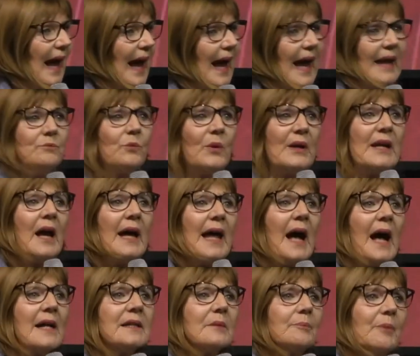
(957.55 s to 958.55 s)
And when I
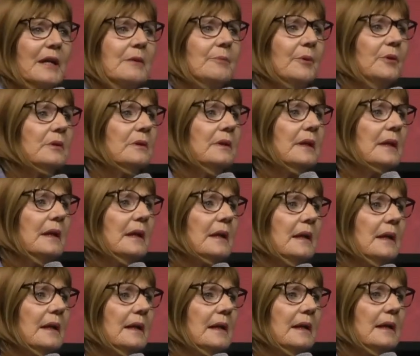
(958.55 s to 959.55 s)
ask people,
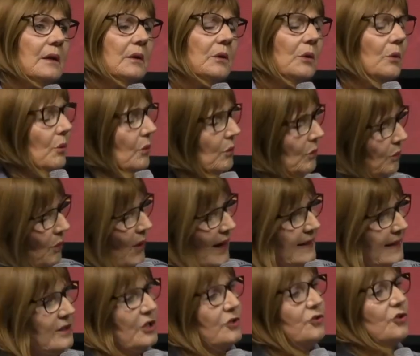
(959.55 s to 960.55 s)

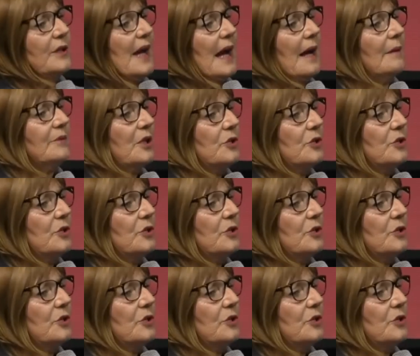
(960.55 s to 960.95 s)
when did you come